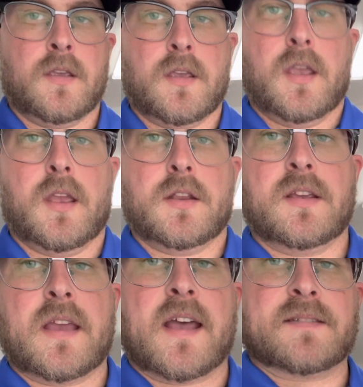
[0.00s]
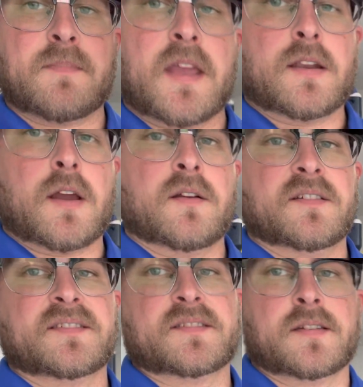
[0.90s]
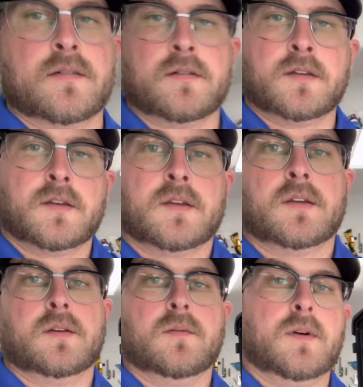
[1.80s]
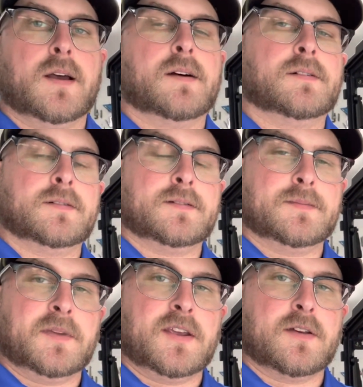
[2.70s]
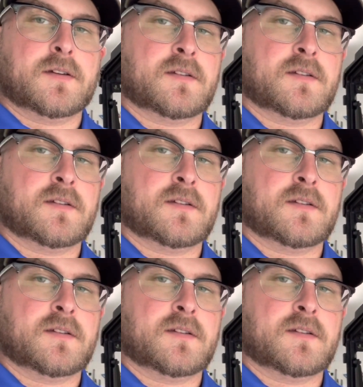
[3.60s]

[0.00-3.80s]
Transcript: And you guys may notice while I'm here